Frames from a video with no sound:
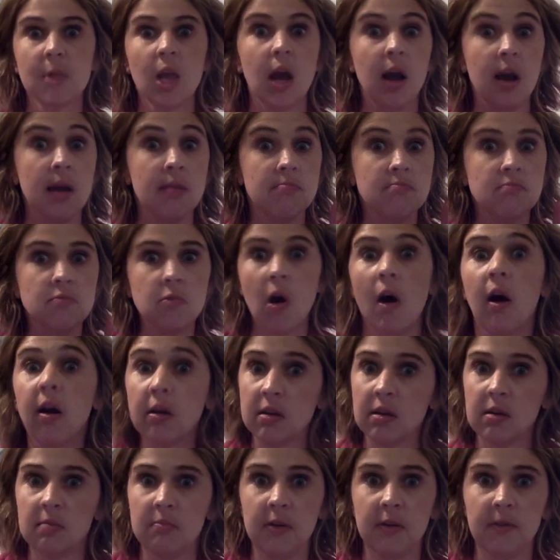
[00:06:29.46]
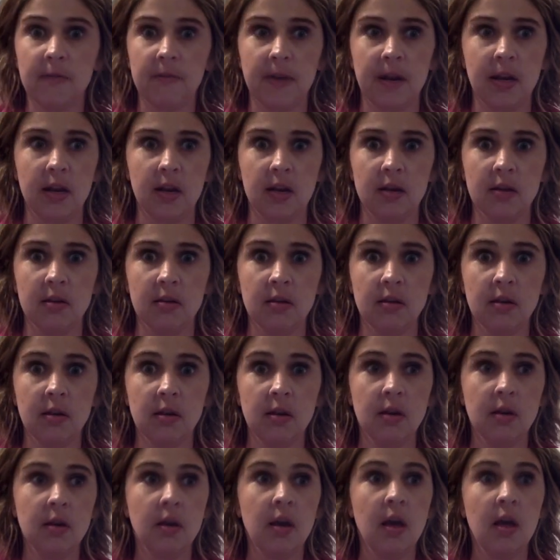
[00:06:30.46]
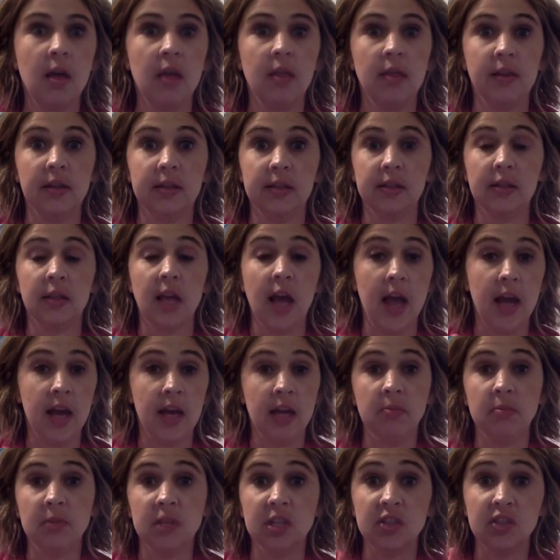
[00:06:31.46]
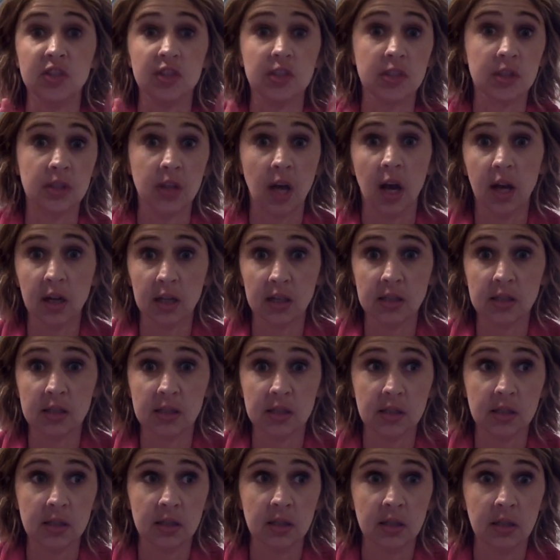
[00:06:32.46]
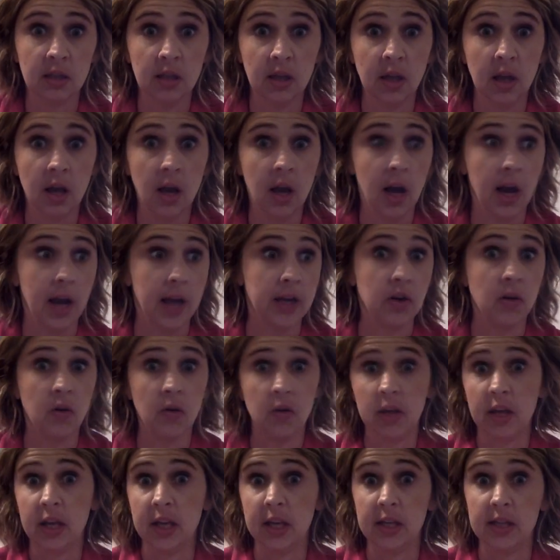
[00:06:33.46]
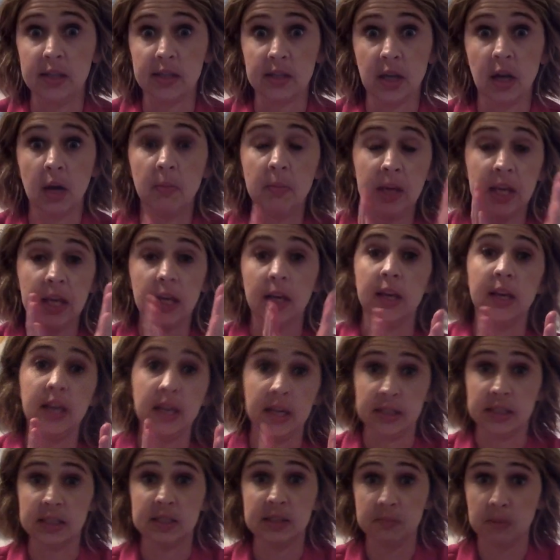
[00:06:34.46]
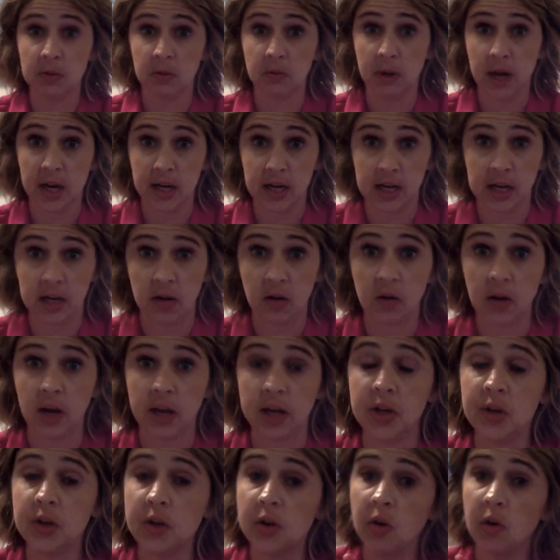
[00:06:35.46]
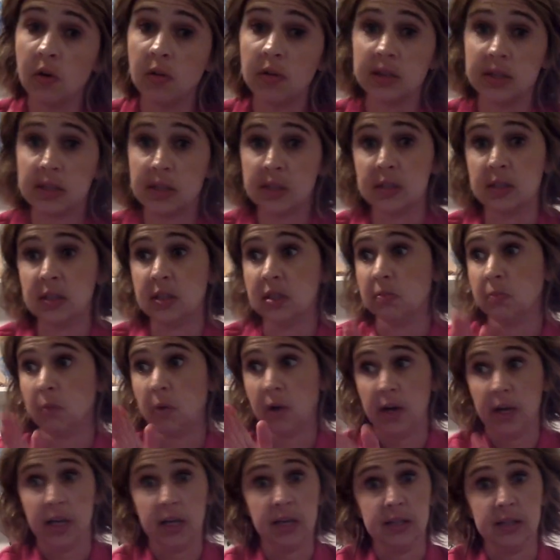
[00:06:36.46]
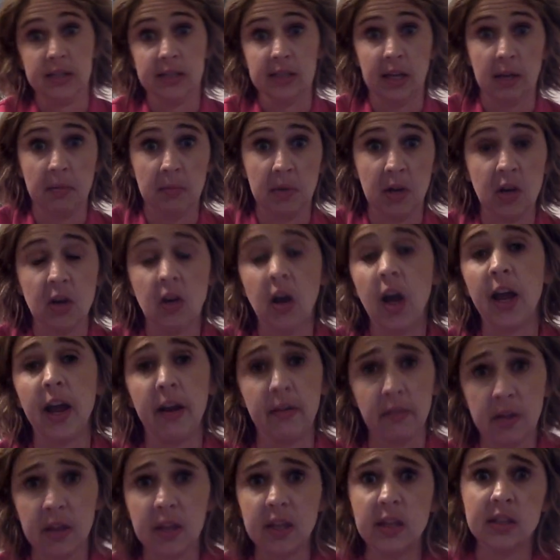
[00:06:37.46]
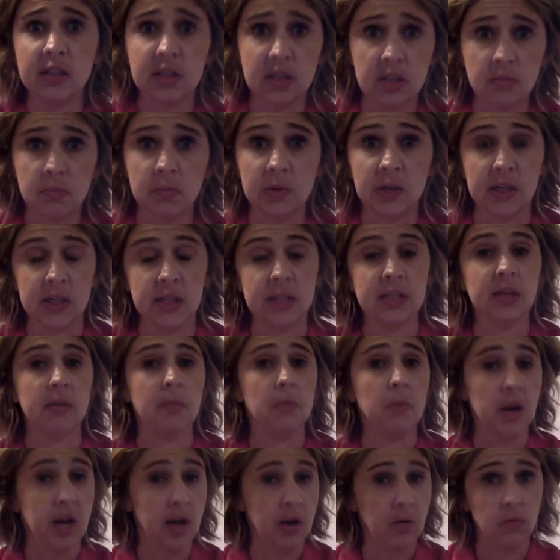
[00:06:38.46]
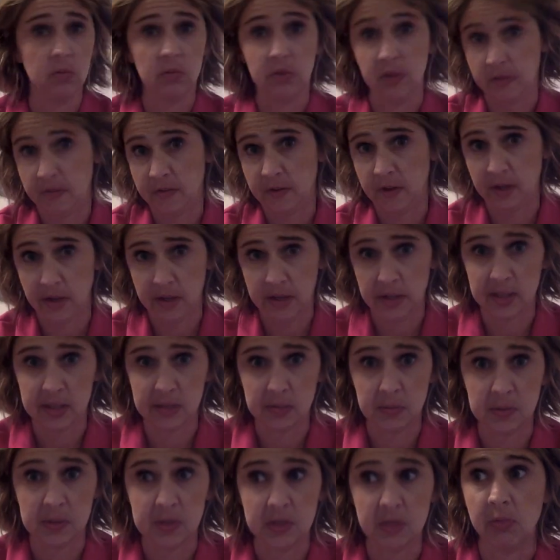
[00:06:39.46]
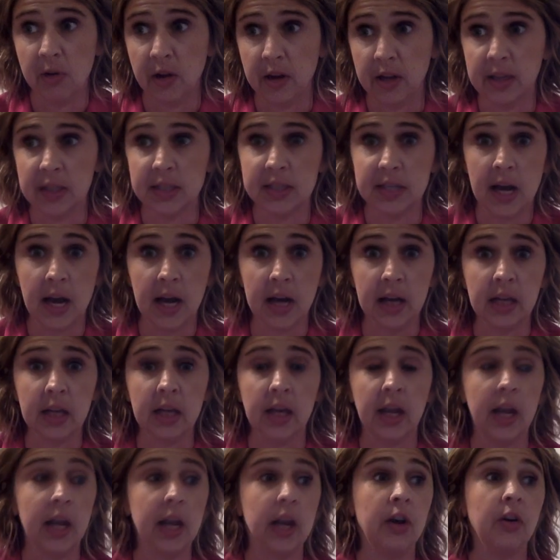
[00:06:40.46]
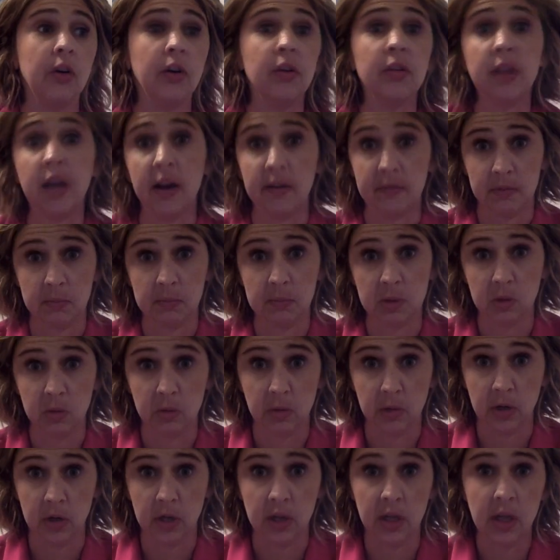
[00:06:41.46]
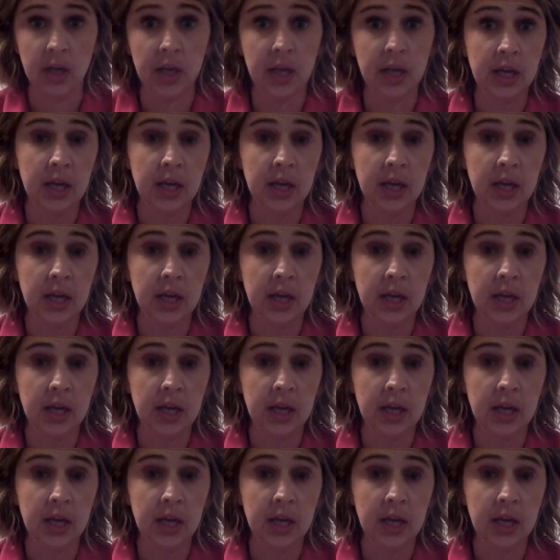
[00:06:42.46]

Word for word: I'm not gonna be offended. The, the enemy sucks I know that he's coming against me right now. I know this is a demonic assignment. Not everything's a demonic assignment, but I really felt like this was a demonic attack, and I had heard that from the Lord.